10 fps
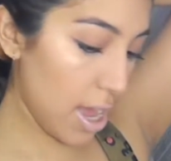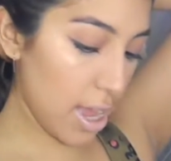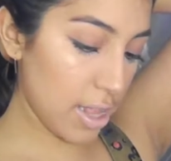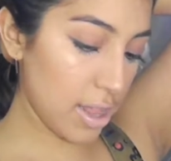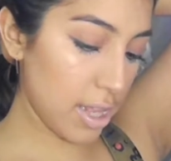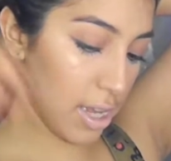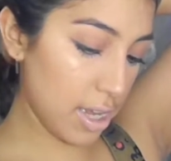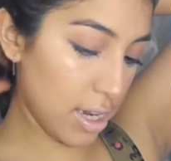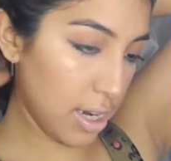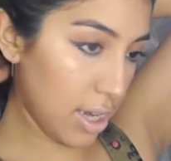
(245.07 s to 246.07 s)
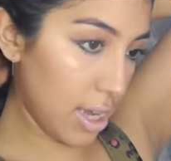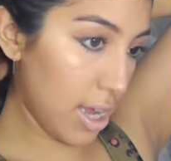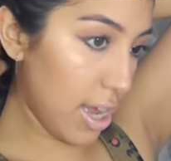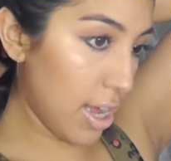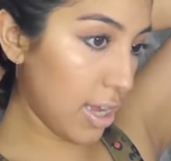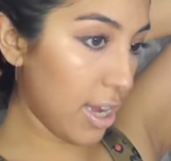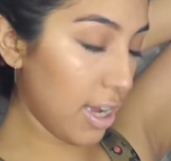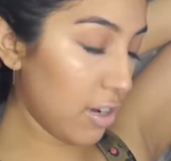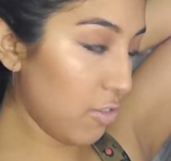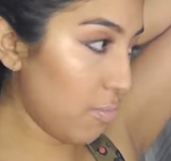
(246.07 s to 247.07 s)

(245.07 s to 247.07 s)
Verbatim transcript: and then I kind of